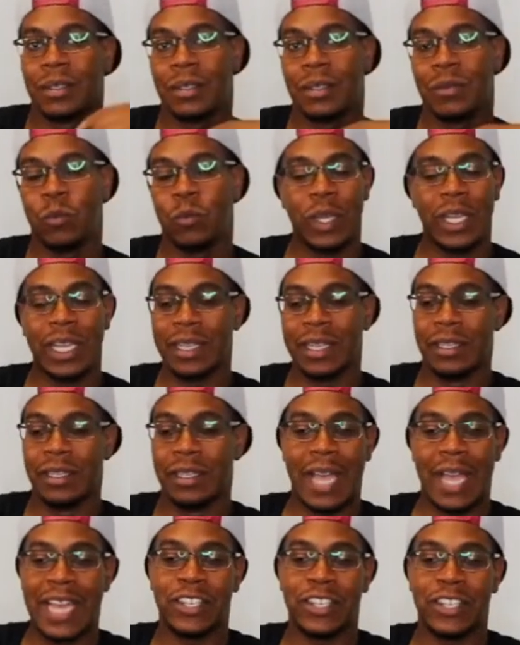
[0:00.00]
We can look,
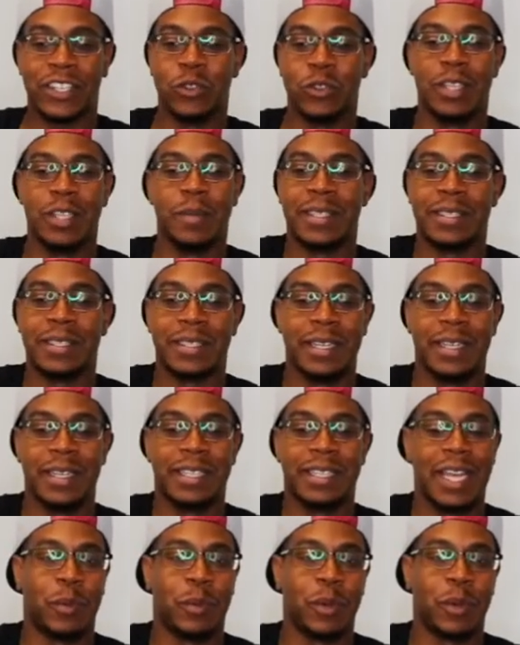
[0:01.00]
I just use them as an
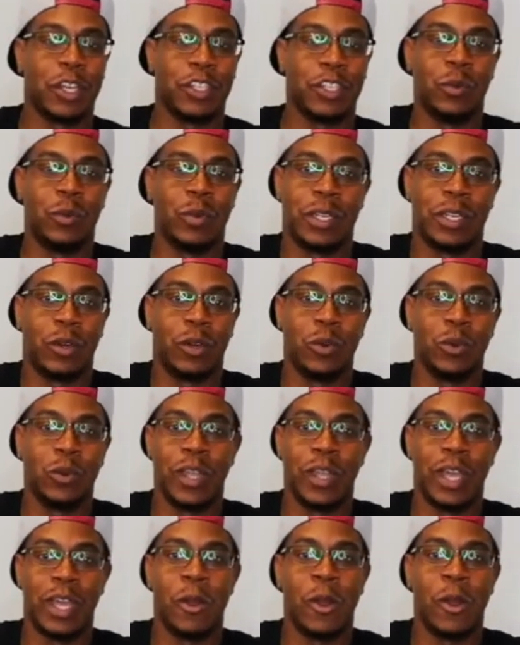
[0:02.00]
example because you would know who
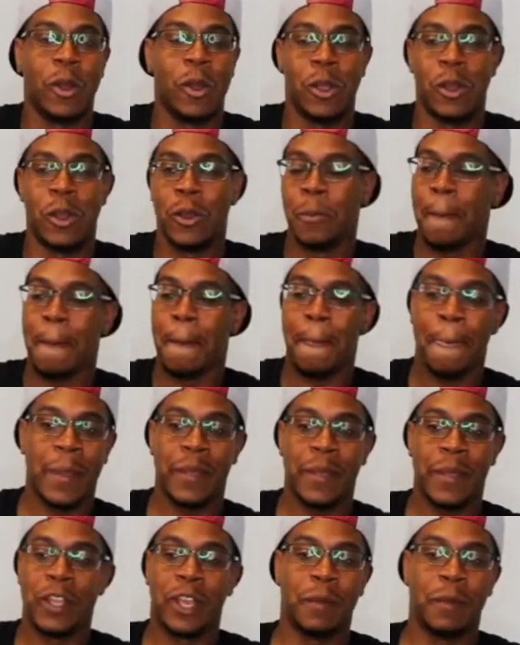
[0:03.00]
they are.
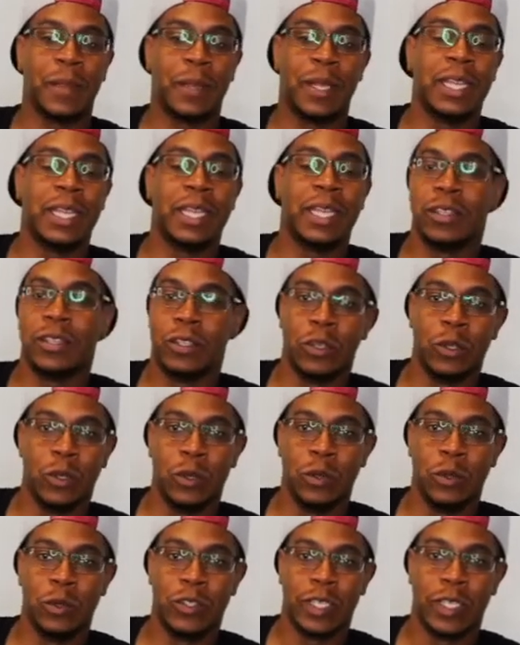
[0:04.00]
There are plenty of
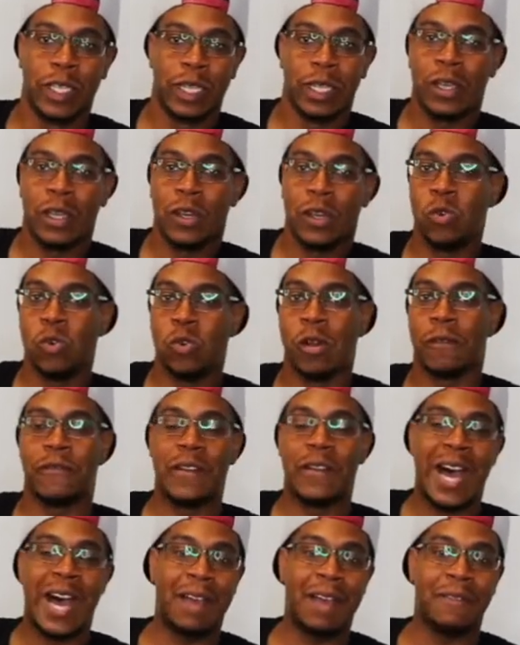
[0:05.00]
dudes who are
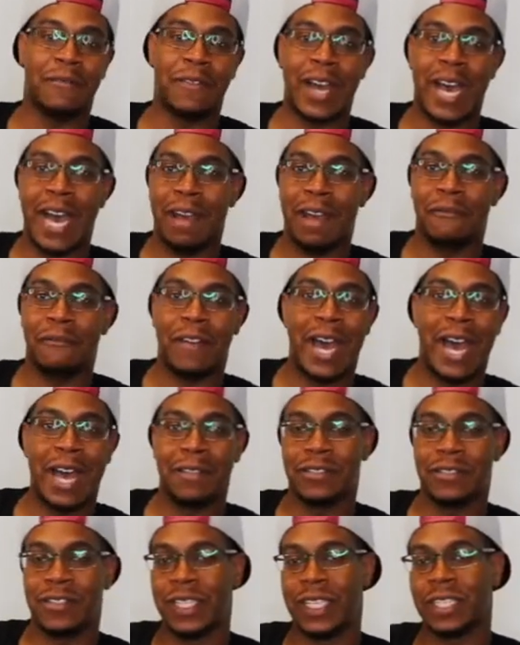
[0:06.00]
5'5",
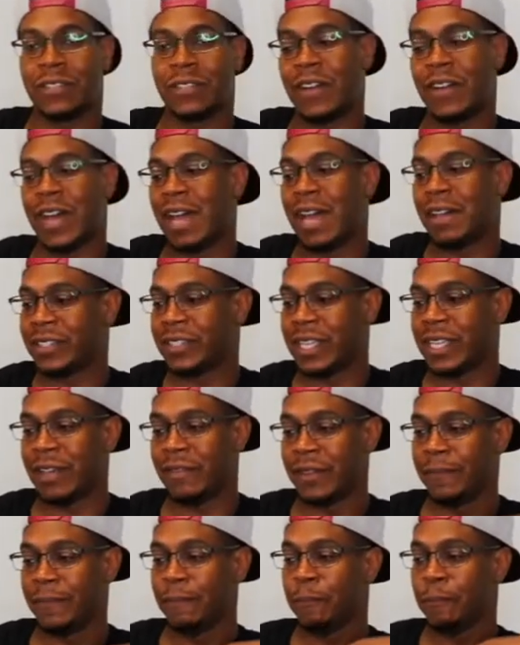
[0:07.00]
5'6",
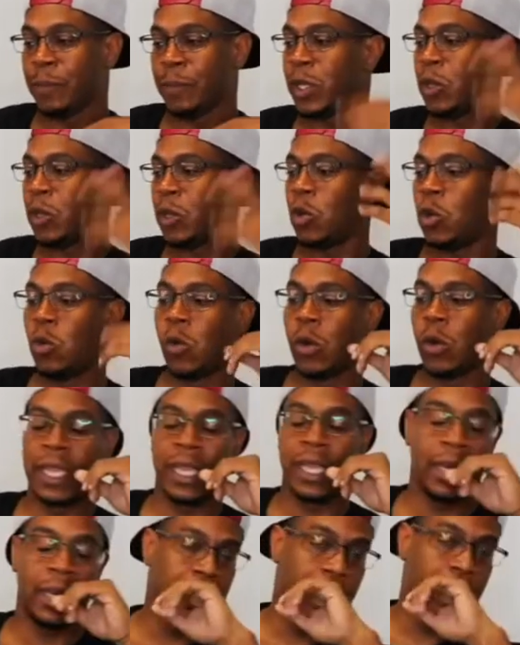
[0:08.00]
5'7", who are
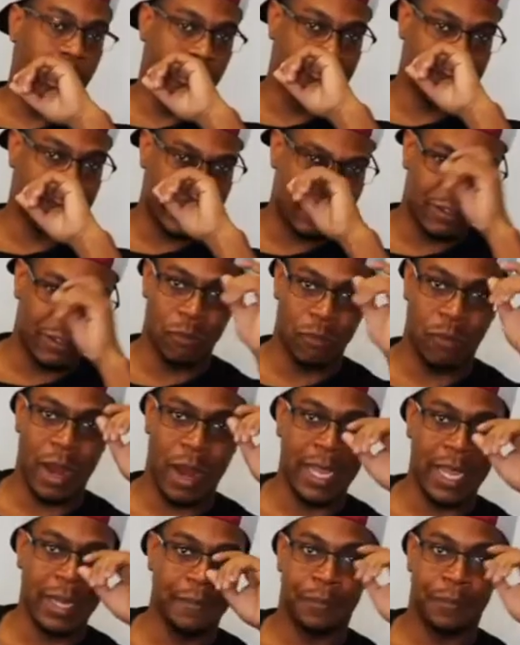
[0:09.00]
getting girls left and right